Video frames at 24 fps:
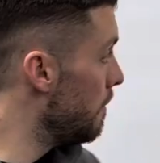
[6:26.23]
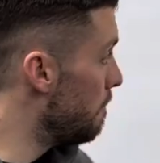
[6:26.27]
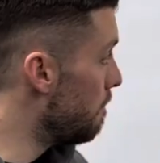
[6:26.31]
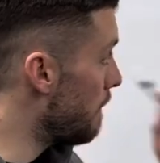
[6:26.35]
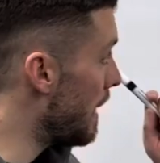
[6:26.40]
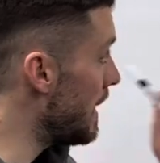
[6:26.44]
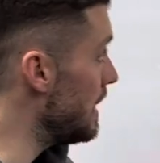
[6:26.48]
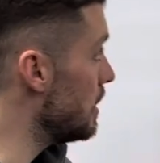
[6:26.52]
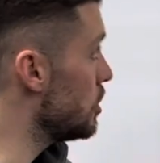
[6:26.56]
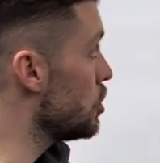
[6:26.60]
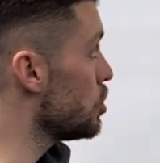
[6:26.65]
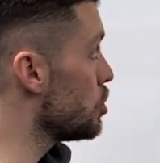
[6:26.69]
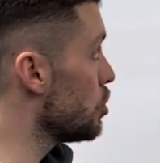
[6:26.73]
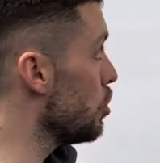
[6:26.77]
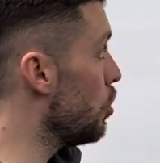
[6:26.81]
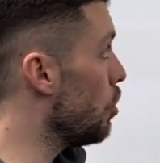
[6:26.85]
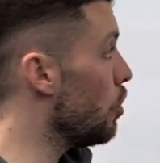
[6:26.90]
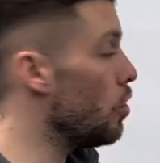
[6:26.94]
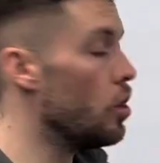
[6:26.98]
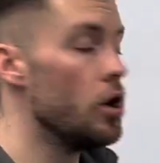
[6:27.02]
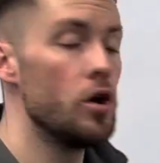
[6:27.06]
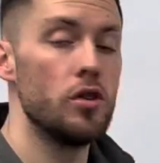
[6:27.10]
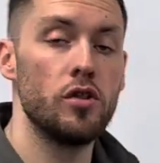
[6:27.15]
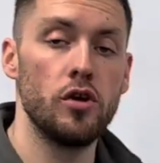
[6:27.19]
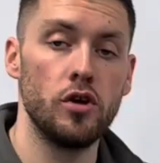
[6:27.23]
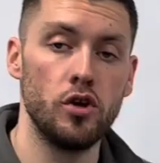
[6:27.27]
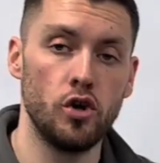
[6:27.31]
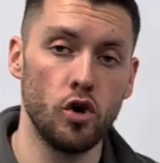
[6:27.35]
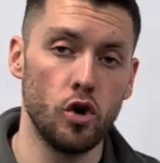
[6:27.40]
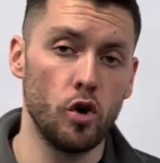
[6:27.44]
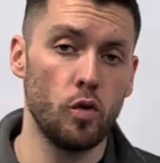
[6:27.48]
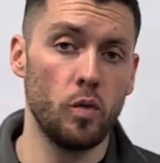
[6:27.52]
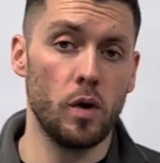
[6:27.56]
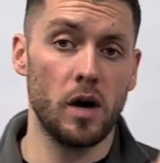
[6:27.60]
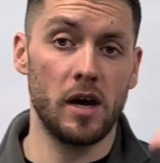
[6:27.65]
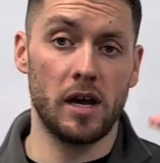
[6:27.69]
Make sure that
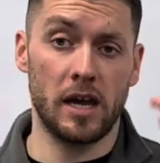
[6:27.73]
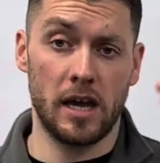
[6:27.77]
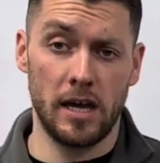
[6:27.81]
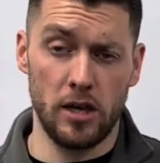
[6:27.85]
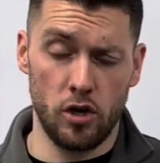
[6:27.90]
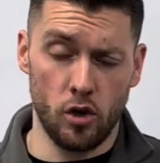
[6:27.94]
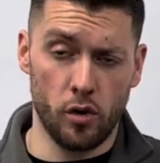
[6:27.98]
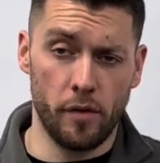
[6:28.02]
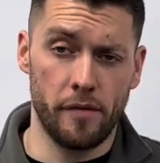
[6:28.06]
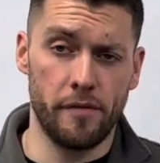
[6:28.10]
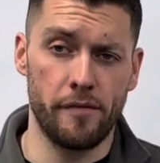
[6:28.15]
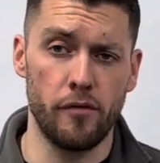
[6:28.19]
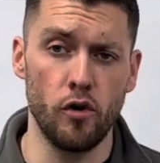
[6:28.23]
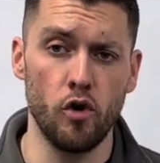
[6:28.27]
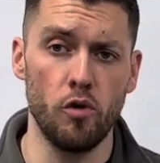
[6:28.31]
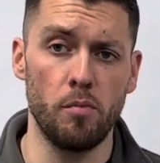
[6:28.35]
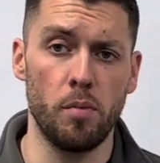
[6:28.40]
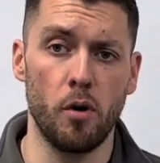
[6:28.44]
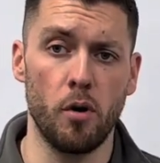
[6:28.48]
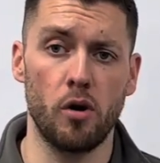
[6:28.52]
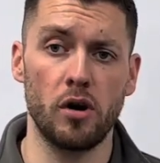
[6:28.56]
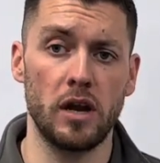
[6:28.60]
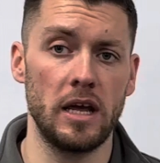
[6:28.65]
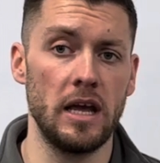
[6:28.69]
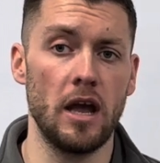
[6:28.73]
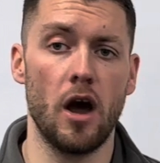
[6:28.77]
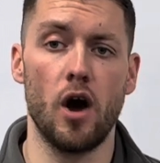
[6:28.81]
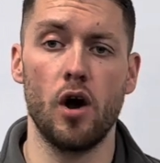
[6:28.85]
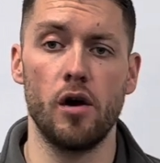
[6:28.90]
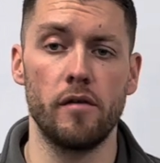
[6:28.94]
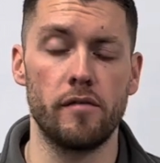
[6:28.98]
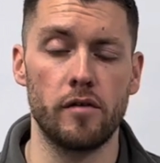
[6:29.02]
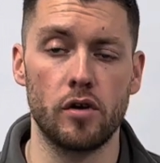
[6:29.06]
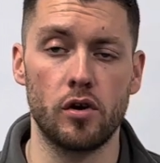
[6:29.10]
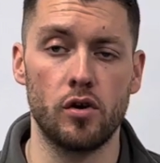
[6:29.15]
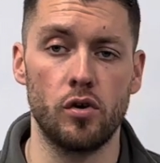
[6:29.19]
you're working your full body
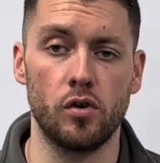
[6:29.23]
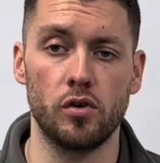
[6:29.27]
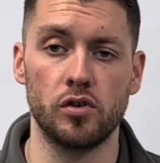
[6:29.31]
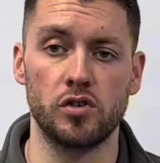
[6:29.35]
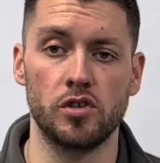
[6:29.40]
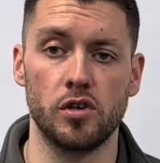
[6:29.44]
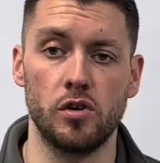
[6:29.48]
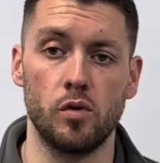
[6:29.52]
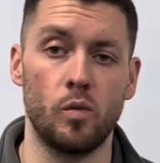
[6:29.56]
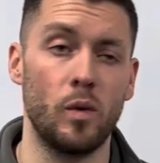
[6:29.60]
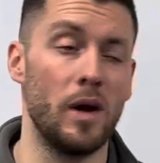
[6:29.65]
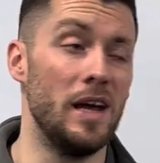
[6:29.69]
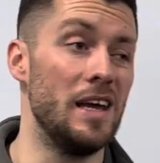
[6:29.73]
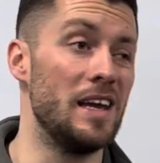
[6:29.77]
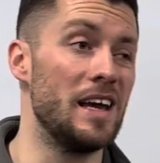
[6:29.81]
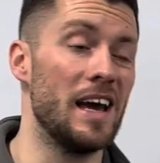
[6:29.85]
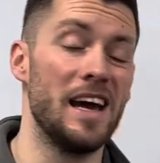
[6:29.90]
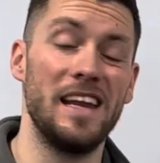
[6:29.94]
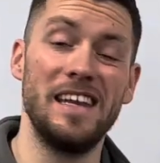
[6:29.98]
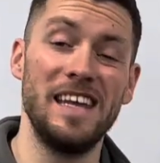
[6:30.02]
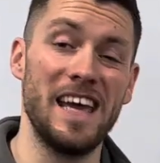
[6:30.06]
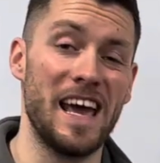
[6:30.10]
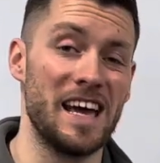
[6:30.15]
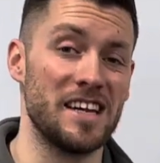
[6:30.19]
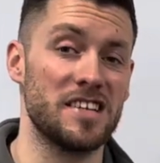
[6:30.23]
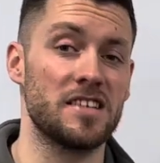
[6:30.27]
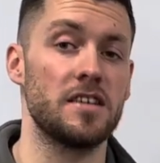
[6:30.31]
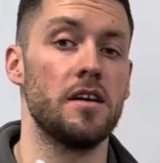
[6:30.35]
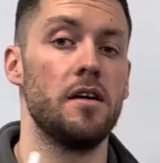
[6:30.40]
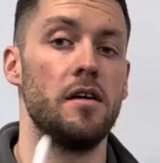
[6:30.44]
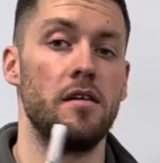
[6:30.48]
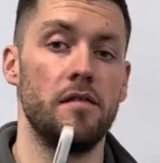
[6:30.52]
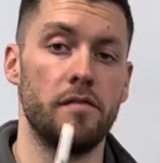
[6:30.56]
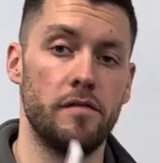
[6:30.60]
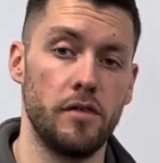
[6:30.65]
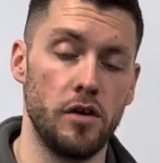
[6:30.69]
over the course of the week. And yes,
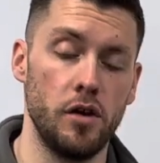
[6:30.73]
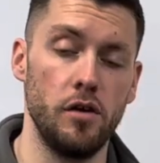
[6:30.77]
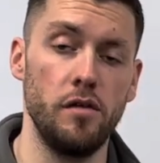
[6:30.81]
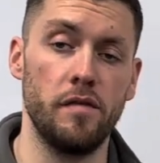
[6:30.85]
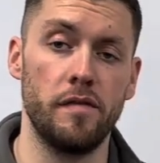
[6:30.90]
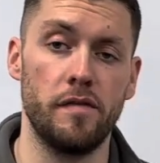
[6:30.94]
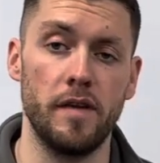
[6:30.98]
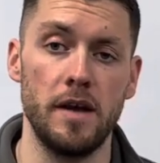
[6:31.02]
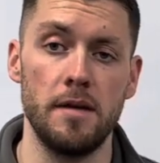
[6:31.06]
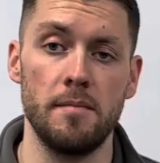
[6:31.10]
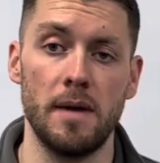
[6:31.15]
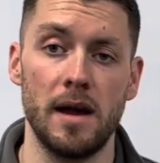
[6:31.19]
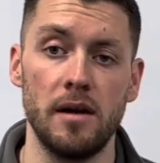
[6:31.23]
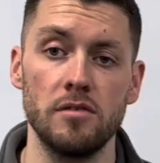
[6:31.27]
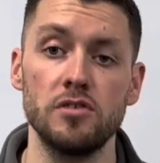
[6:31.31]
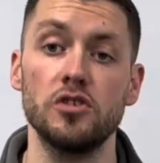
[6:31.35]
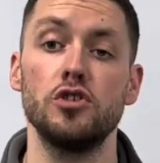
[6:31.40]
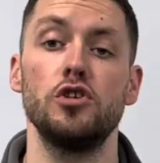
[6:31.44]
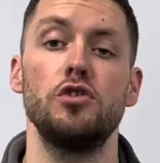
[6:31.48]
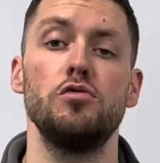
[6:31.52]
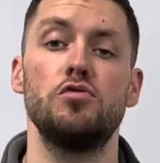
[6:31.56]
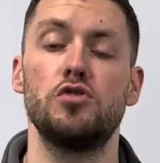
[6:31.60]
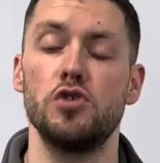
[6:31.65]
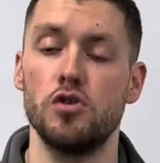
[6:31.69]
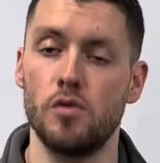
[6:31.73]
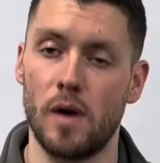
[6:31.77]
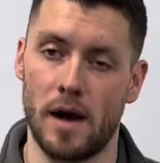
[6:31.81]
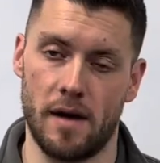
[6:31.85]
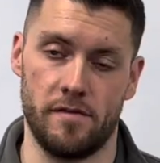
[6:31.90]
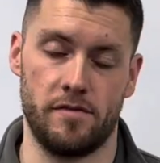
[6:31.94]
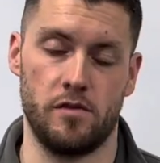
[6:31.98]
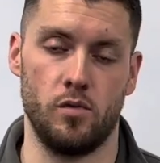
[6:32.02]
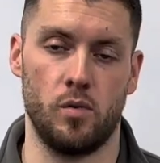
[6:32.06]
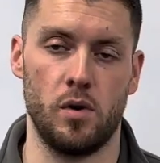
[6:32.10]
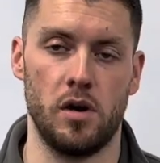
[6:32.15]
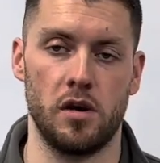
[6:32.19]
for you females, you do have
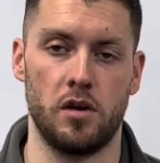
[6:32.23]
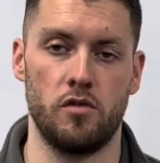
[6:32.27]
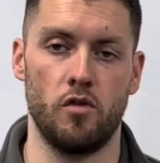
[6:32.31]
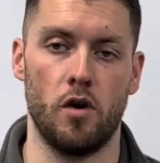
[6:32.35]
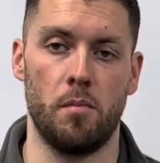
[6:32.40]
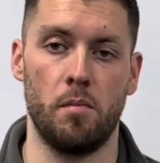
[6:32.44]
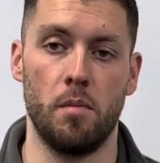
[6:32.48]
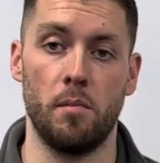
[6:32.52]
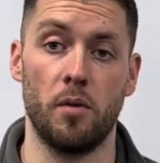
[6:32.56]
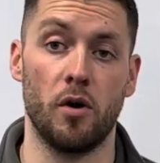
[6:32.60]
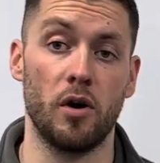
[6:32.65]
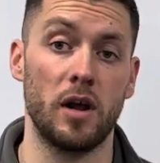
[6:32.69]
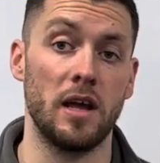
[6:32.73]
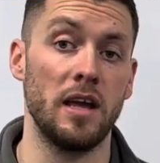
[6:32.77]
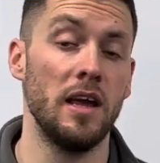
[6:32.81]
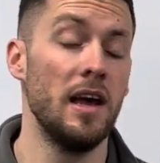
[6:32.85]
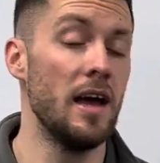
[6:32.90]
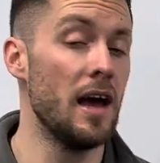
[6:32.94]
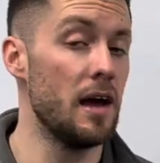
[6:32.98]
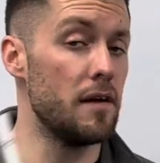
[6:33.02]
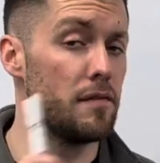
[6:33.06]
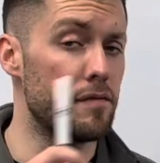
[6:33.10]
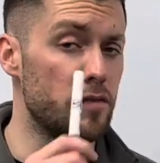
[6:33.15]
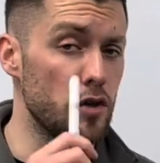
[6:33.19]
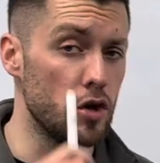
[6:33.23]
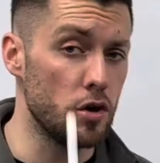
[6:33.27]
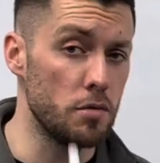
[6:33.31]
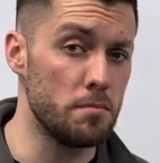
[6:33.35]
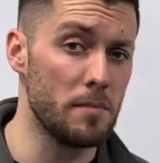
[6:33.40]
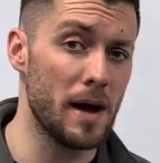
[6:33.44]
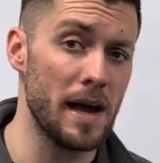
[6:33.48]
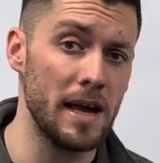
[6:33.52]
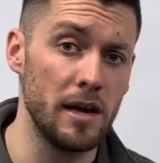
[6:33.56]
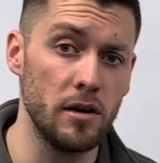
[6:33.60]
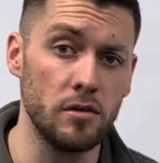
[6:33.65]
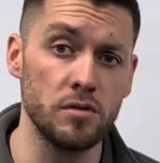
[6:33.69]
to work your upper body. And for you
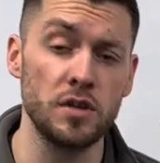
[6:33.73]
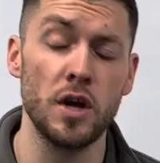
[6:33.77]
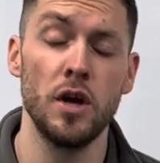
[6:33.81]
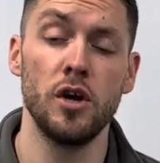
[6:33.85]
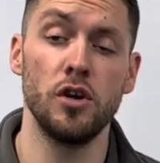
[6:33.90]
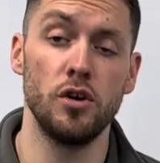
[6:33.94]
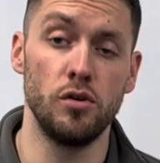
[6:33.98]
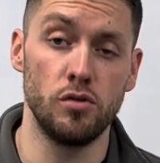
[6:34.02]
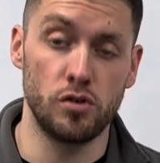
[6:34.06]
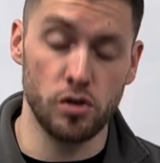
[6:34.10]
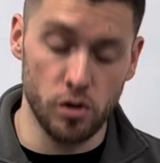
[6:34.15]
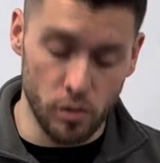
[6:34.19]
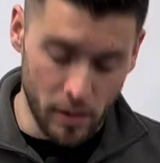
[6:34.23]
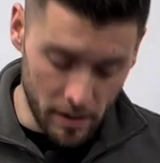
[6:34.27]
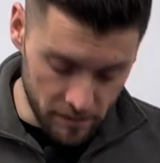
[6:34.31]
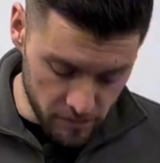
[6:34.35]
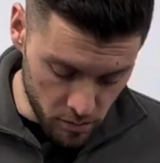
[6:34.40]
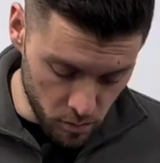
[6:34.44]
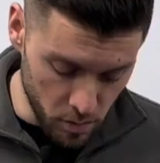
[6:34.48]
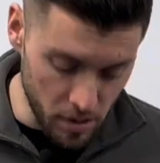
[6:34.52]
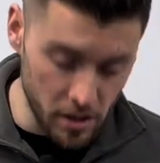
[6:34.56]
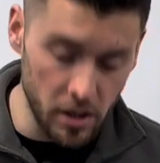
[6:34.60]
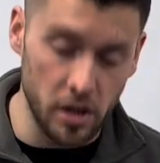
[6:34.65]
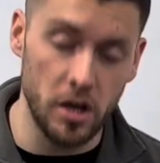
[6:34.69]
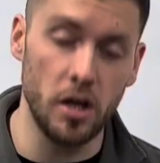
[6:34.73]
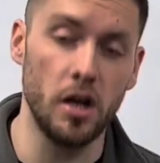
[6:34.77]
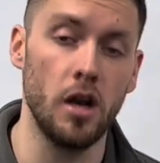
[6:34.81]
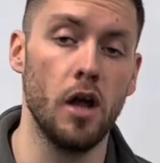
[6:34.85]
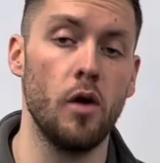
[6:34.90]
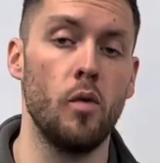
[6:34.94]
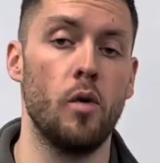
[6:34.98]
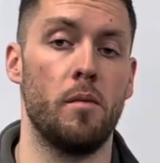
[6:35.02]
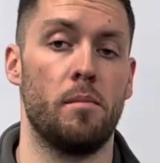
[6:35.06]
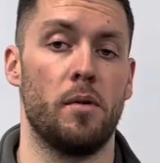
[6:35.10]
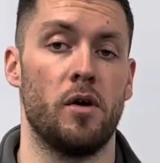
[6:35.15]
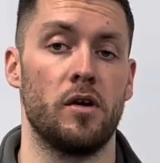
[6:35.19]
males, you do have to work your
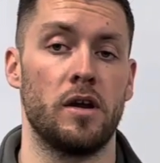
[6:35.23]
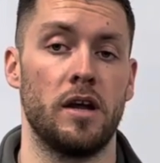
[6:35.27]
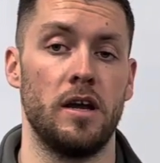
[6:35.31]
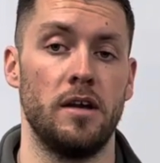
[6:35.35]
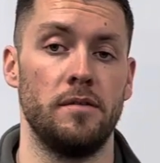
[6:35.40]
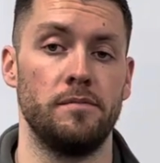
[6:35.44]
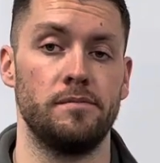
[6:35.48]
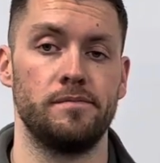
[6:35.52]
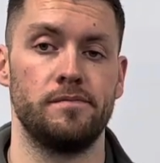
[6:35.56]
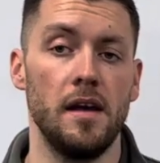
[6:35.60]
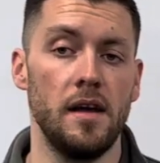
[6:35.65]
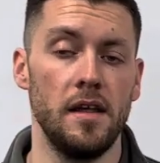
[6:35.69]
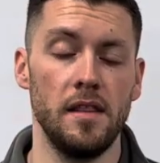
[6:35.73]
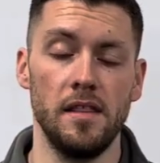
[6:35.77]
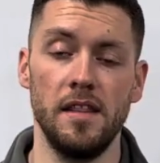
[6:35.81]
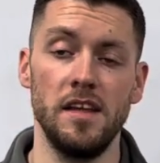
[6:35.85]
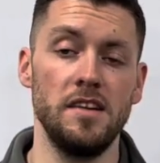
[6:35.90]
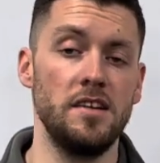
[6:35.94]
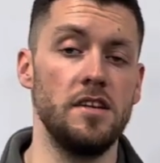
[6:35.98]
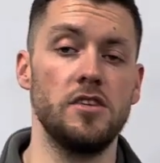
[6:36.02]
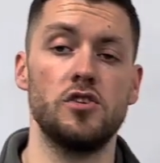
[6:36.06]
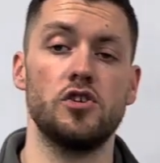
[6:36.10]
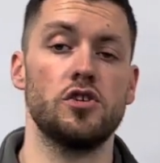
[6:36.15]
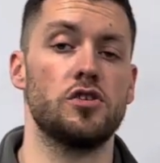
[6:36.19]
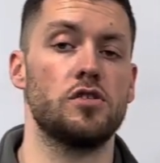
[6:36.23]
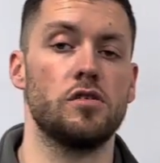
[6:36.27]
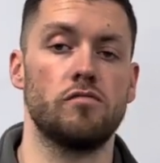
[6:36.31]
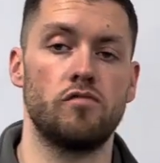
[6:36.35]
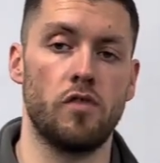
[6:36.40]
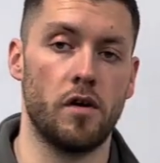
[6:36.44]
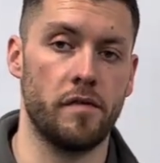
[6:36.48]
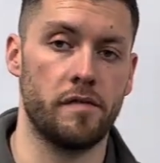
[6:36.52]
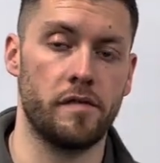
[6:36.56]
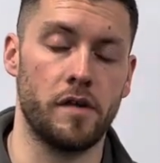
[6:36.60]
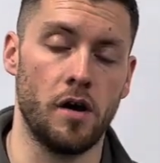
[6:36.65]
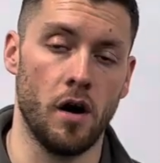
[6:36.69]
lower body. This is just a
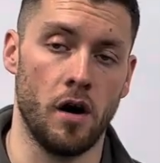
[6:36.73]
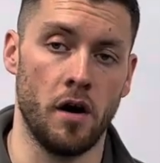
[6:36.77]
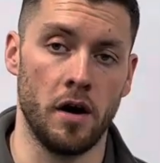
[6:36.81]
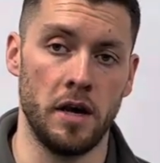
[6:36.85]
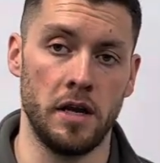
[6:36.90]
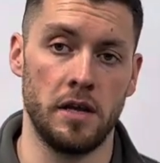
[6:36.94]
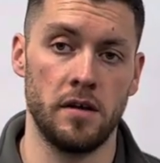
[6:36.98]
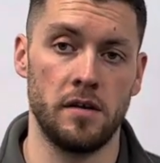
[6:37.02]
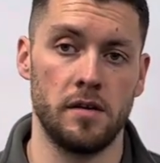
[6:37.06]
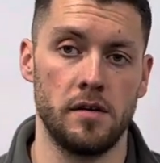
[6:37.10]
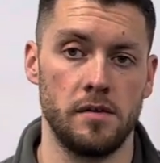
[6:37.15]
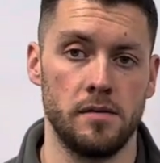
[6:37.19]
rough guide.